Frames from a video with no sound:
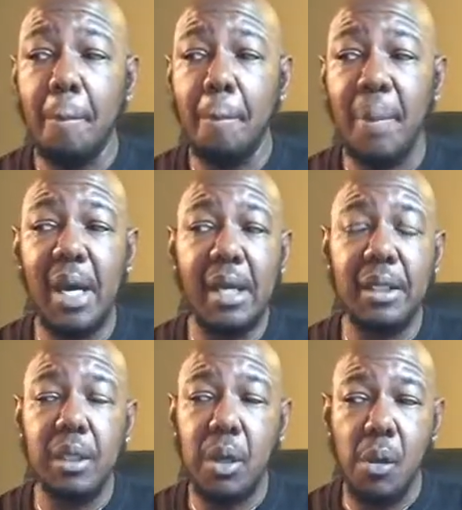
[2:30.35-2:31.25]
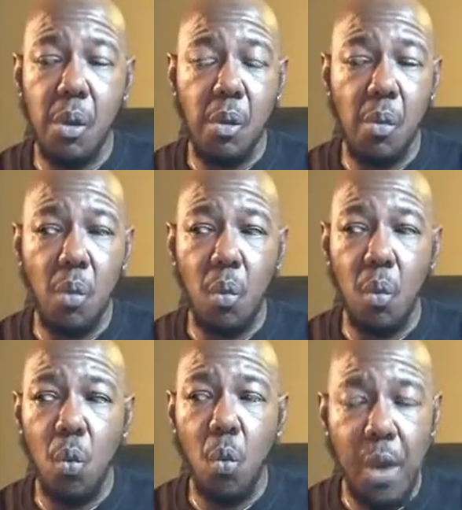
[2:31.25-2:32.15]
but
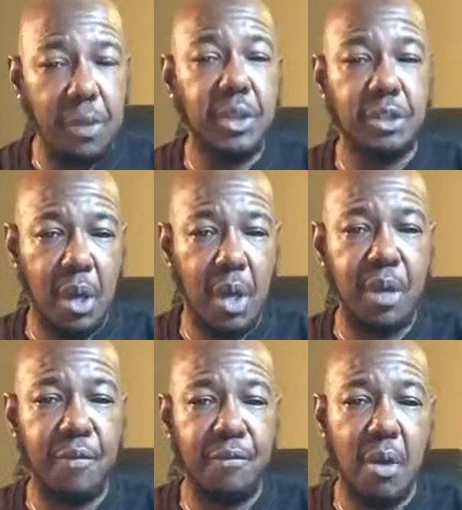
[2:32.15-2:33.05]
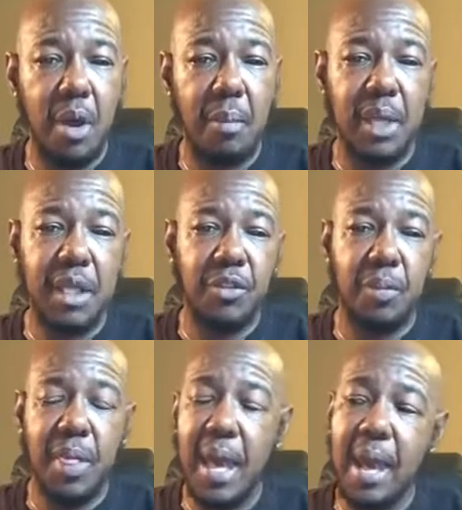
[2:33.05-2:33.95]
where it's coming from is
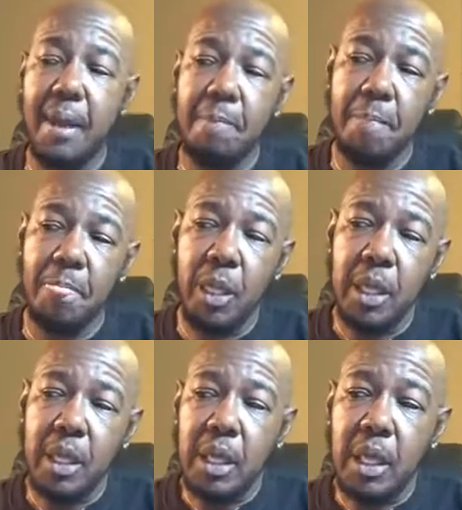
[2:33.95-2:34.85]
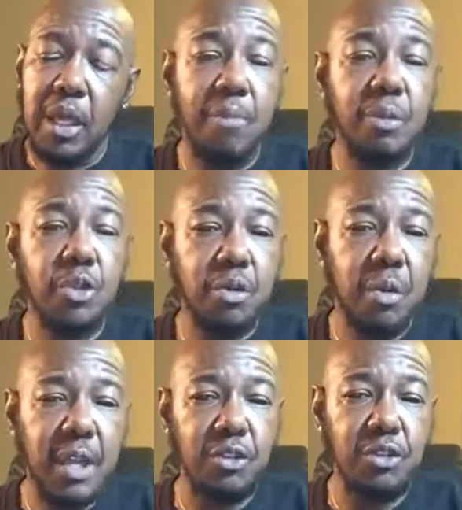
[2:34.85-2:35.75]
that in the
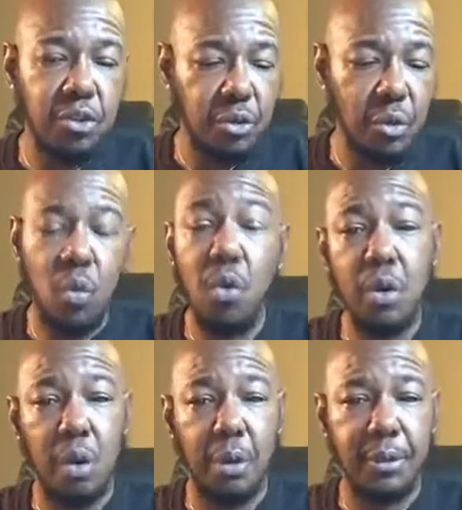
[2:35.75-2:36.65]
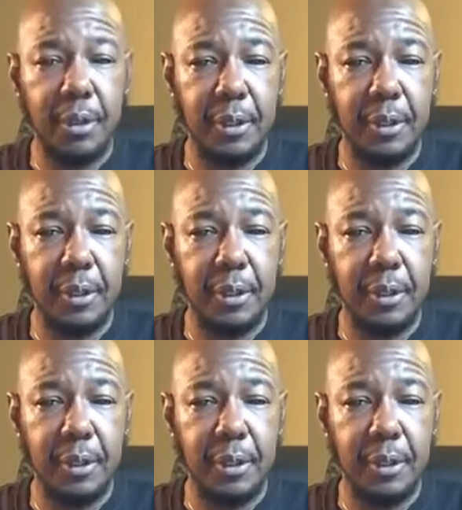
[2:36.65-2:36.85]
transgender world,